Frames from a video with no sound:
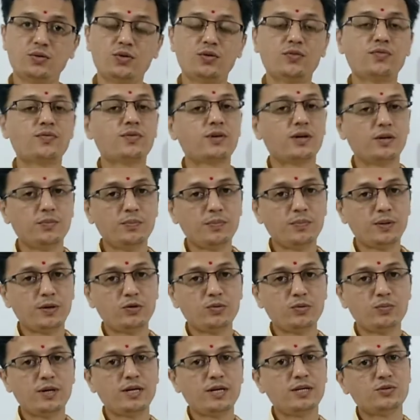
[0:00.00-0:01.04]
of
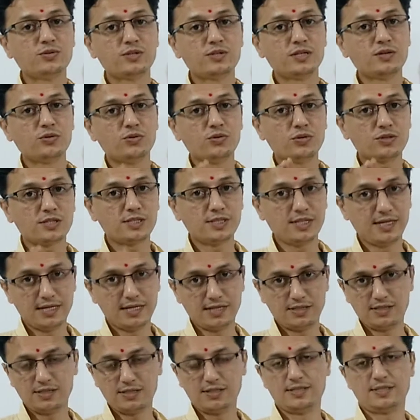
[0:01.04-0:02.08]
compound by using
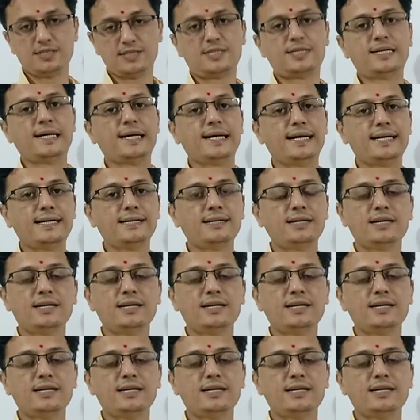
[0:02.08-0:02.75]
oxidation state,